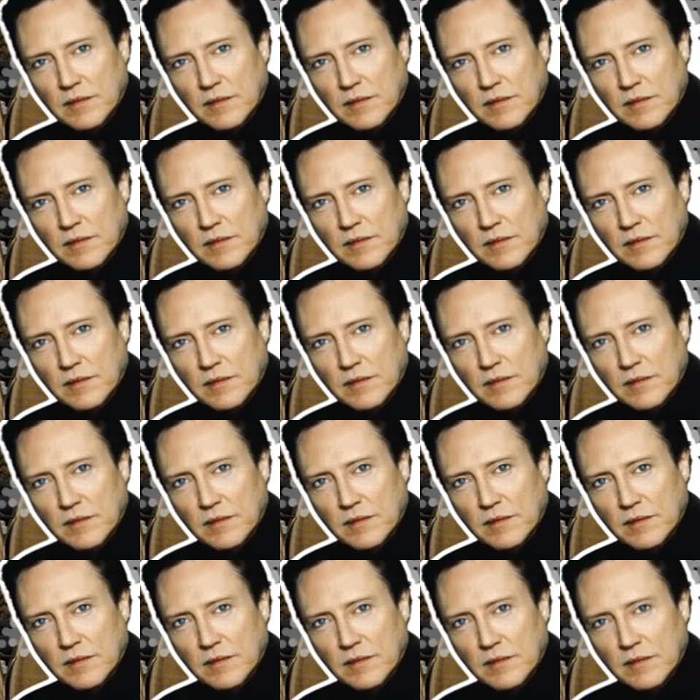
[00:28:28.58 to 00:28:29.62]

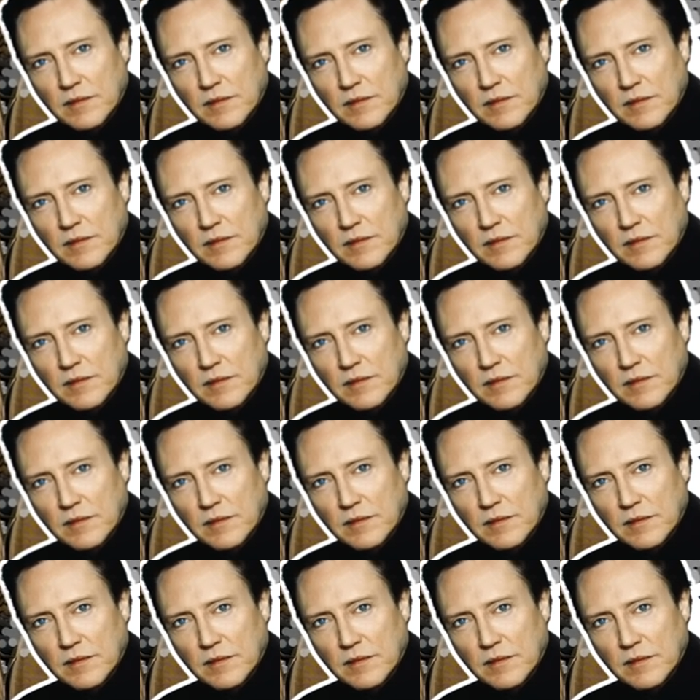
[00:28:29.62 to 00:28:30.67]

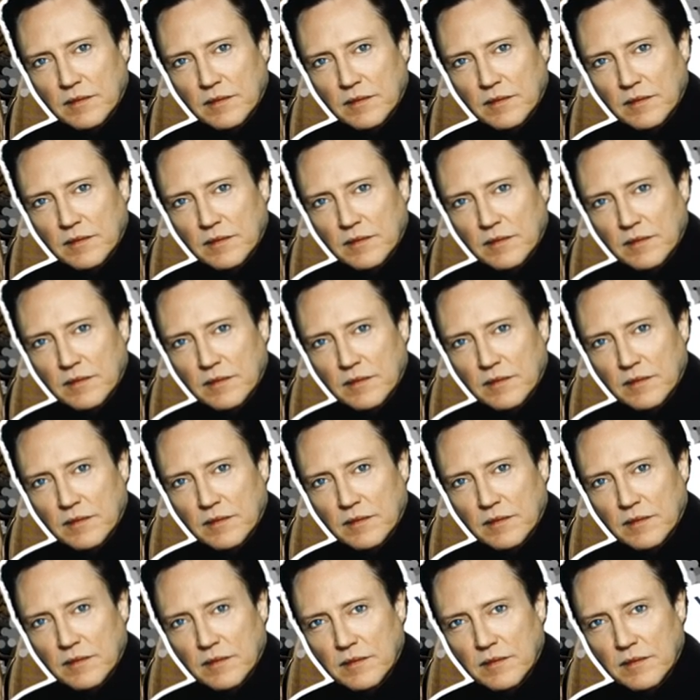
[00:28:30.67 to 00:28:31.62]
[no speech]